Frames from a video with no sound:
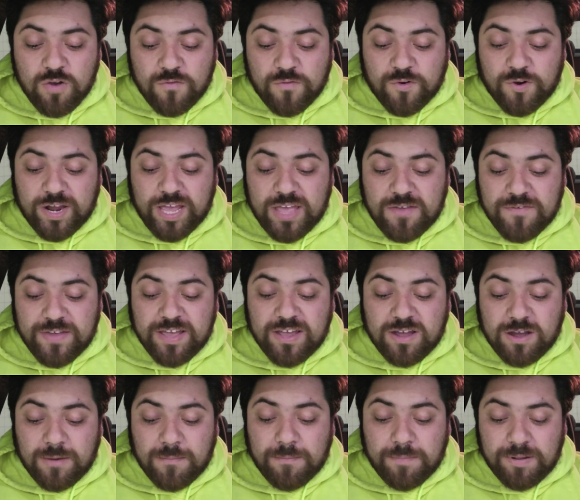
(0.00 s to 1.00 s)
for even
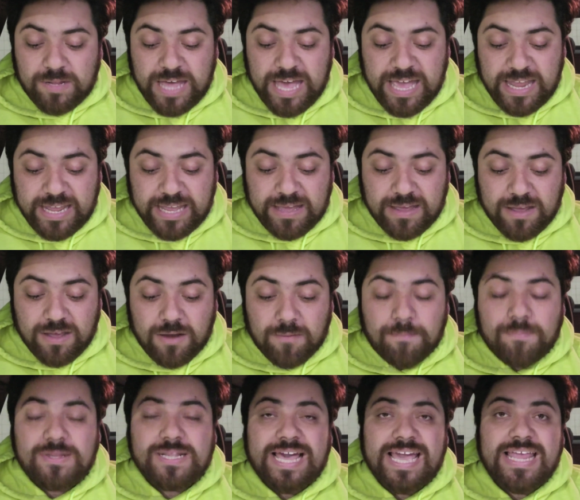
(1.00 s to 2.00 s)
complaining.
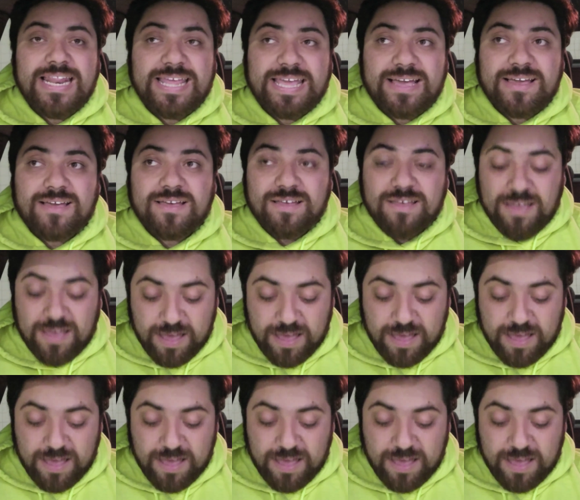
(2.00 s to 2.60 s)
Complaining.